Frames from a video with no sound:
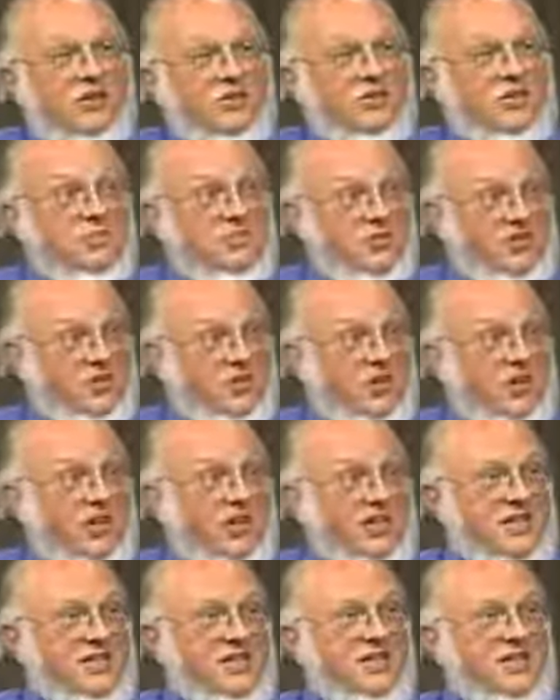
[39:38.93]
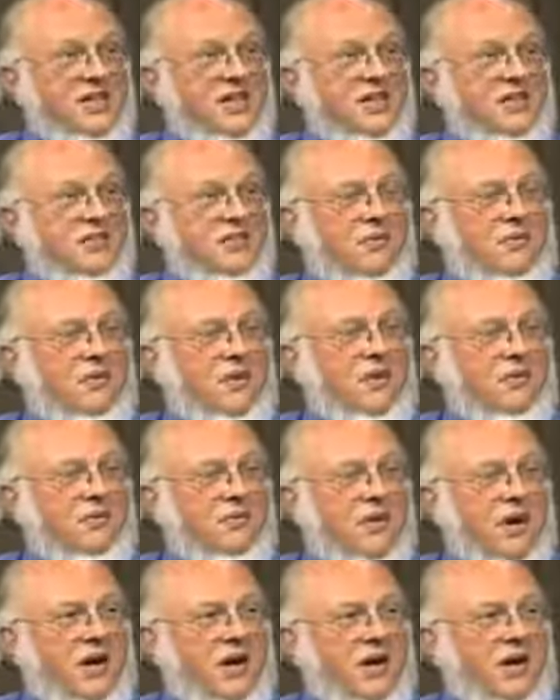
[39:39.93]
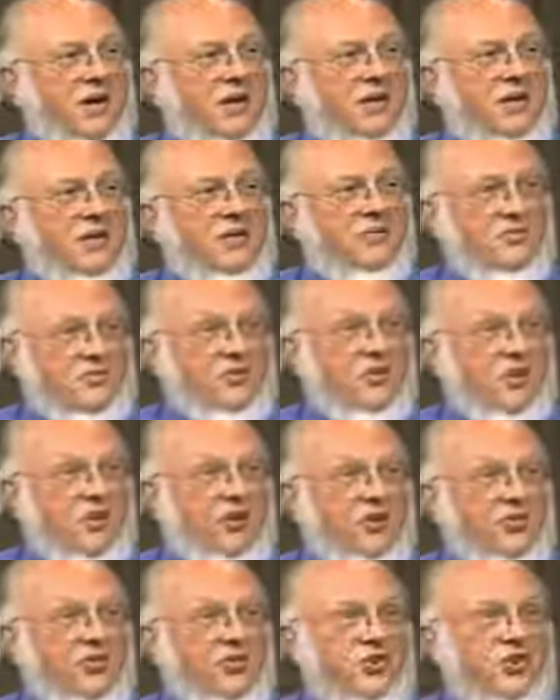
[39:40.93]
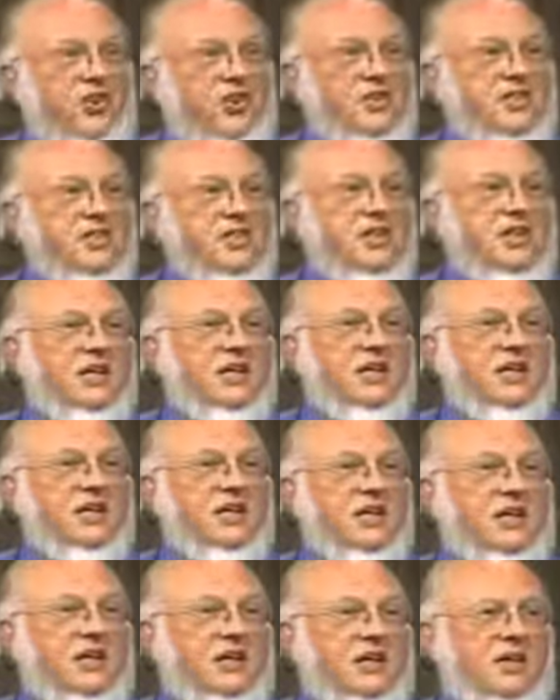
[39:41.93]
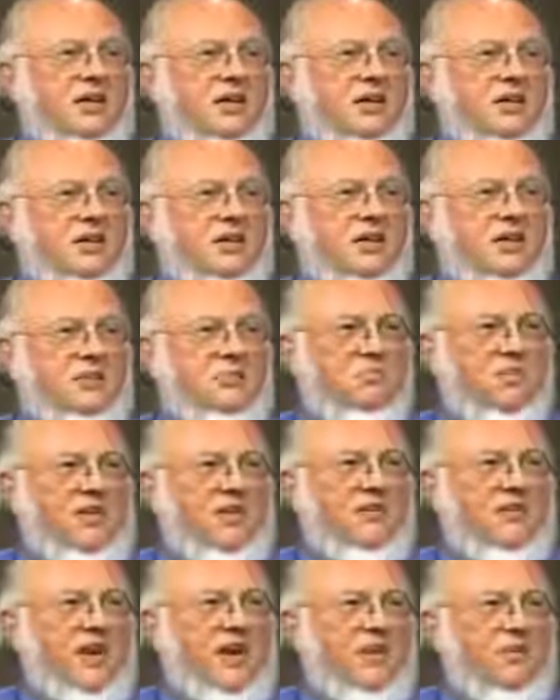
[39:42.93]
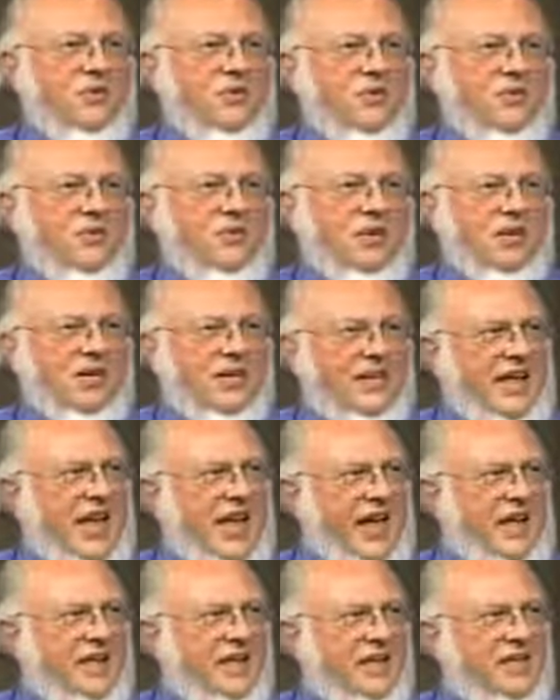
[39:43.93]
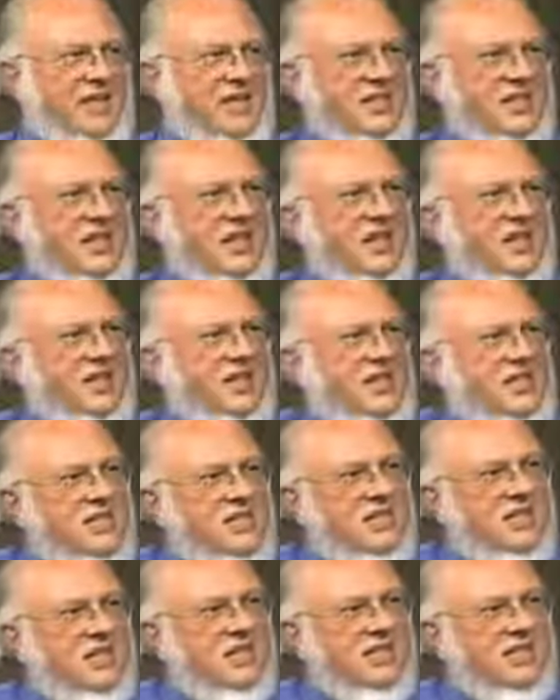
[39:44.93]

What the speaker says: some journalists in Iraq, foreign journalists, and minivan with a dad and his kids.